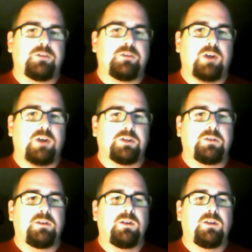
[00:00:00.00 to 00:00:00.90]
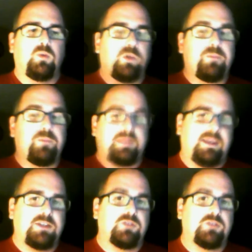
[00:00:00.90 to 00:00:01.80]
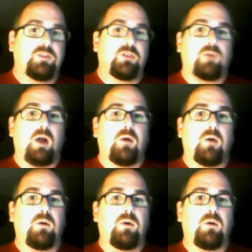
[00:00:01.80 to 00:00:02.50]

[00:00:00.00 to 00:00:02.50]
Marshall with potential to grow.